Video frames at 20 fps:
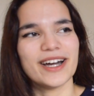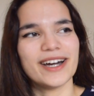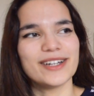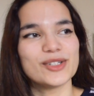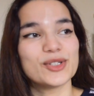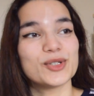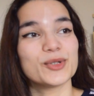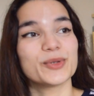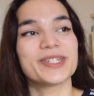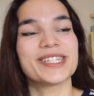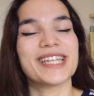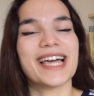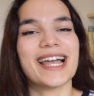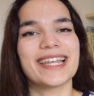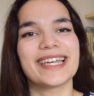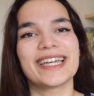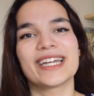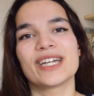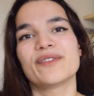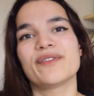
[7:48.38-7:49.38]

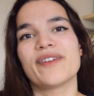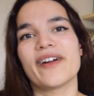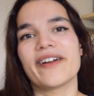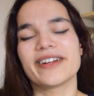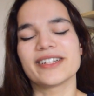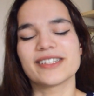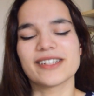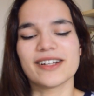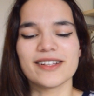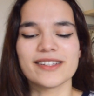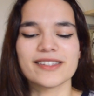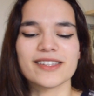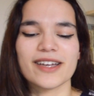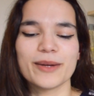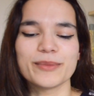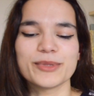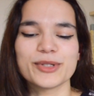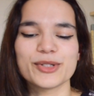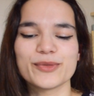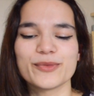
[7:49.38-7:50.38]
storytelling and fairy tales.
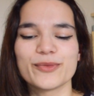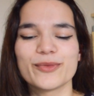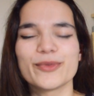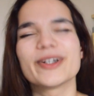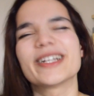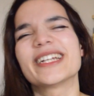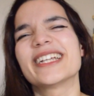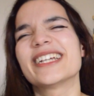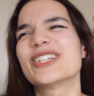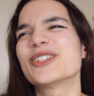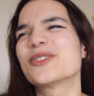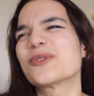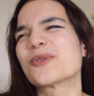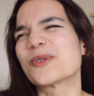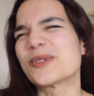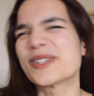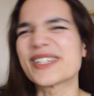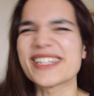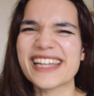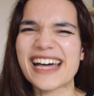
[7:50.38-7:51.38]
I'm just really
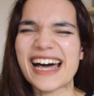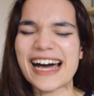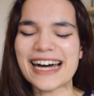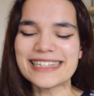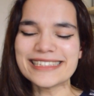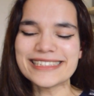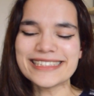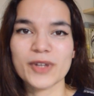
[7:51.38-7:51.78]
drawn to that.